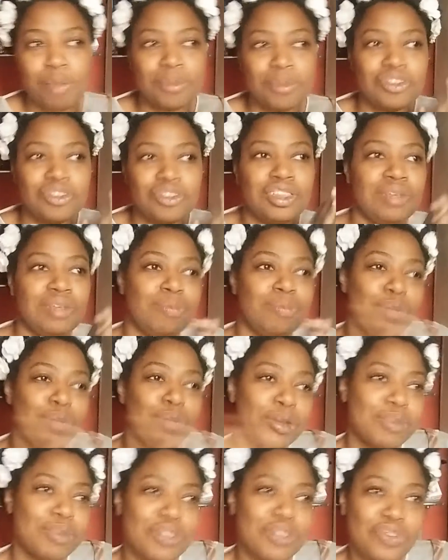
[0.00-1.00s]
She
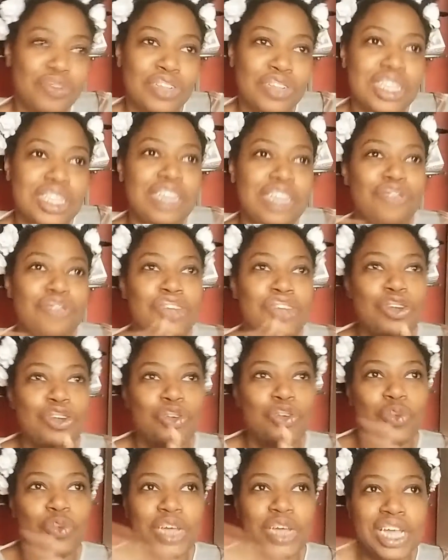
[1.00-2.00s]
purposefully veered
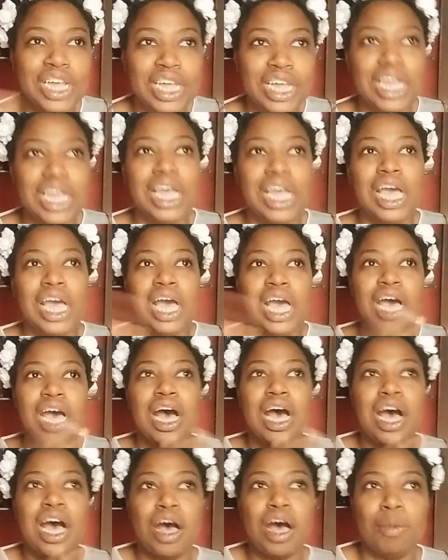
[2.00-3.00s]
away
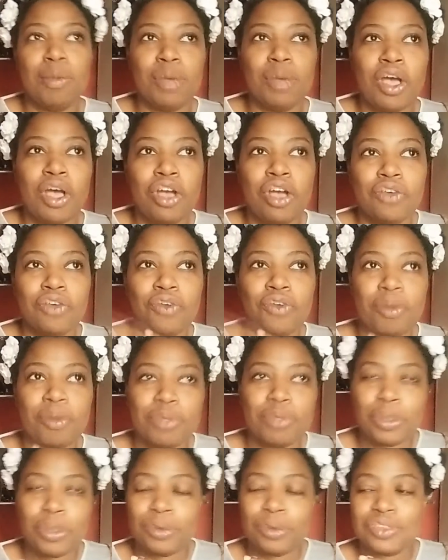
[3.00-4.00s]
from
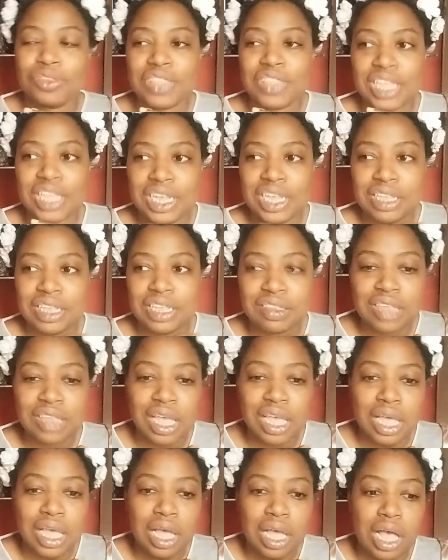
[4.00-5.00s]
those things
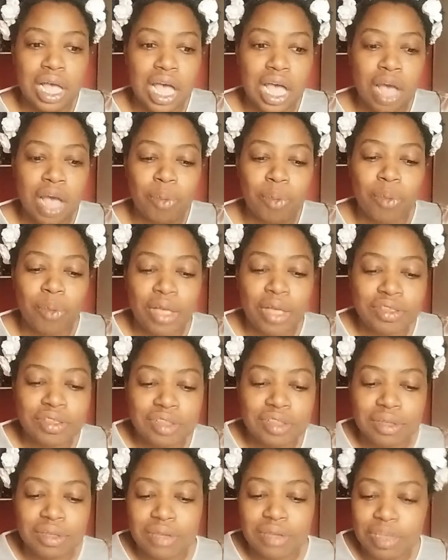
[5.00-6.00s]
while
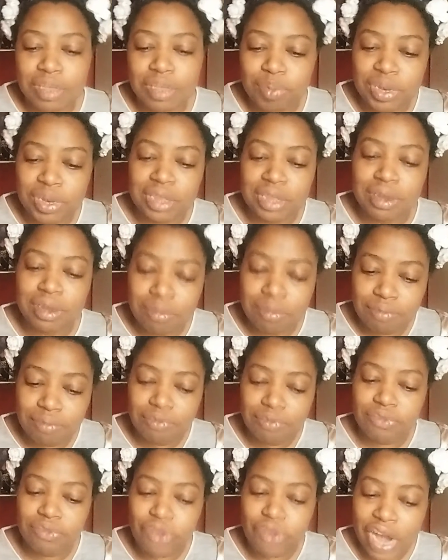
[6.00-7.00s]
still keeping it
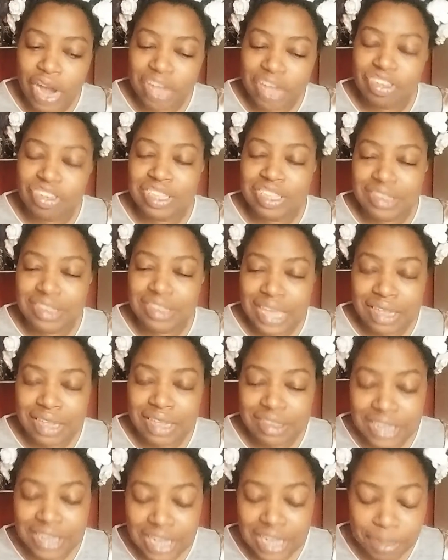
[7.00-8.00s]
fresh and
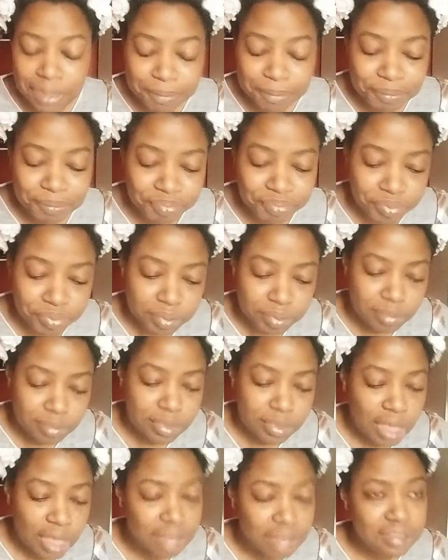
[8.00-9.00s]
sexy.
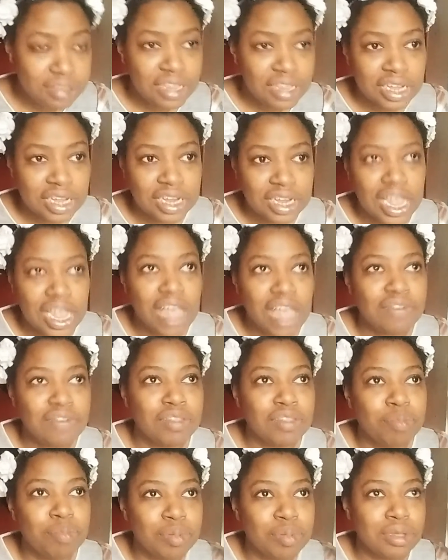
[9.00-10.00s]
Second half of
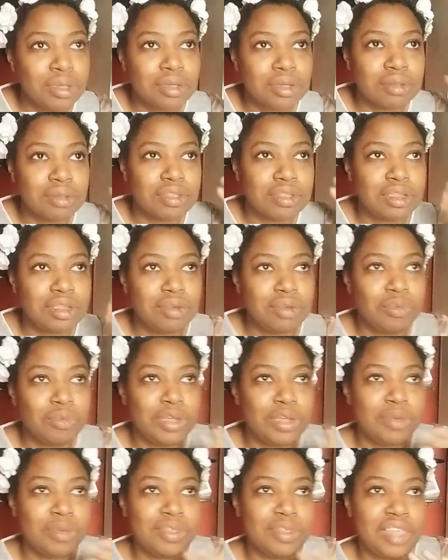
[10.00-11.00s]
the book did
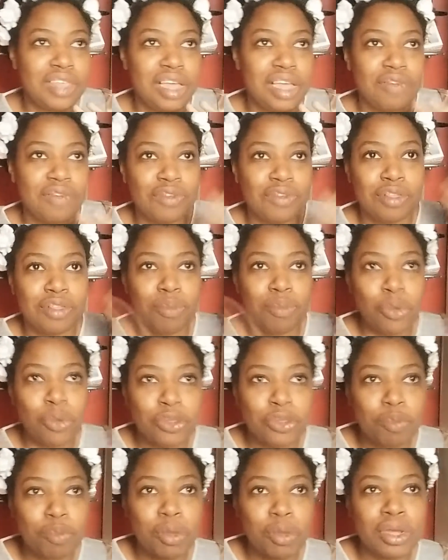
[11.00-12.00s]
away with that for the
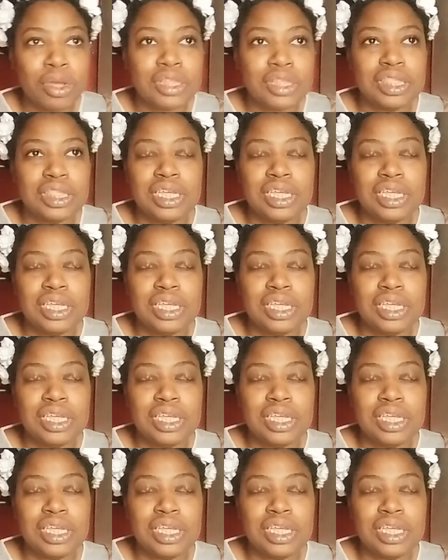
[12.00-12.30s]
most part.